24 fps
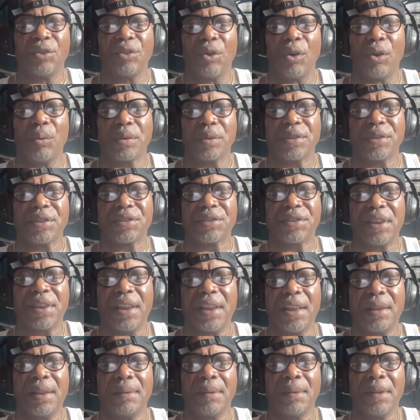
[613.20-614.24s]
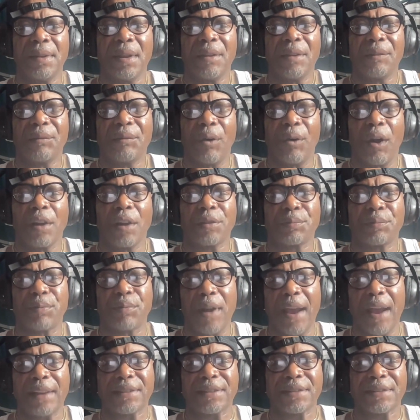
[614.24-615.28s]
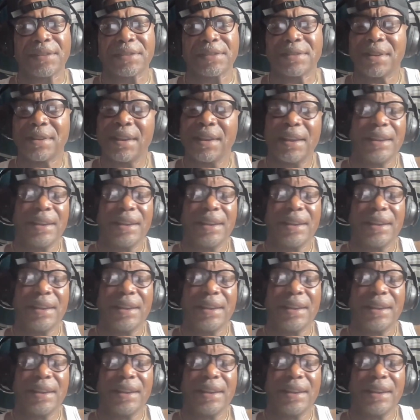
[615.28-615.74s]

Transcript: doing with his team as far as practice.